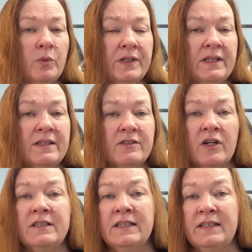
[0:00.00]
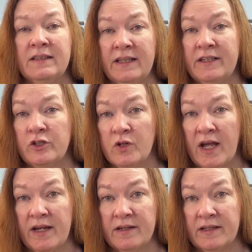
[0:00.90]
with his articulated
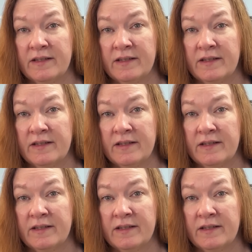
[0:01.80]
dragon.